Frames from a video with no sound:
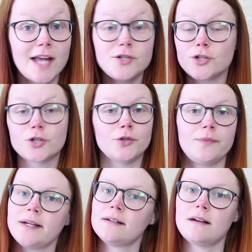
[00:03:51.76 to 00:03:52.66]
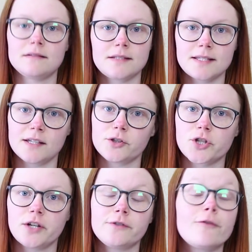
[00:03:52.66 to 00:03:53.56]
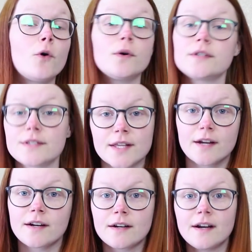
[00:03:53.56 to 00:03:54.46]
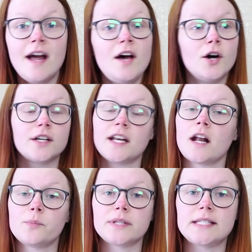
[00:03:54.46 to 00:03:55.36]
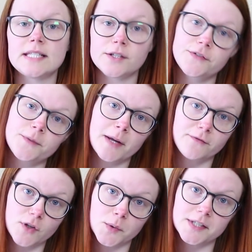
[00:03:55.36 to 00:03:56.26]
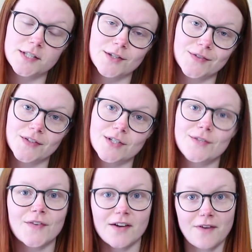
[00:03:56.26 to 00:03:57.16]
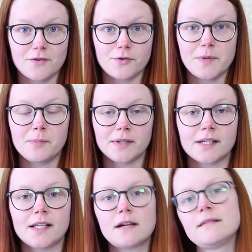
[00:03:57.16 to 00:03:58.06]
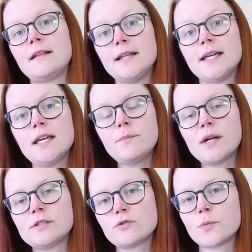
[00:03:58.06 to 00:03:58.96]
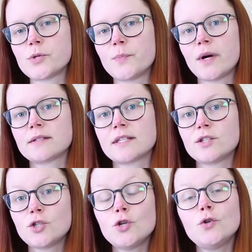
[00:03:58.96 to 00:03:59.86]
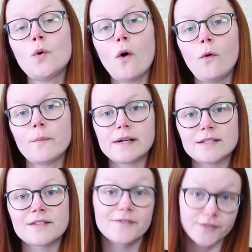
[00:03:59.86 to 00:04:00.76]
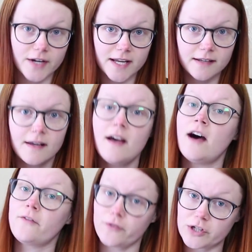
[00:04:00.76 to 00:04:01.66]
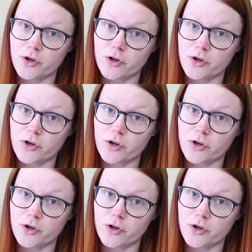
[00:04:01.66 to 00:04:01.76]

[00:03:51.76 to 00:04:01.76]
and your career on Skillshare. And of course, they're hooking it up with a deal for my viewers. The first 500 people to click on the link in my description box get 2 whole months free, a free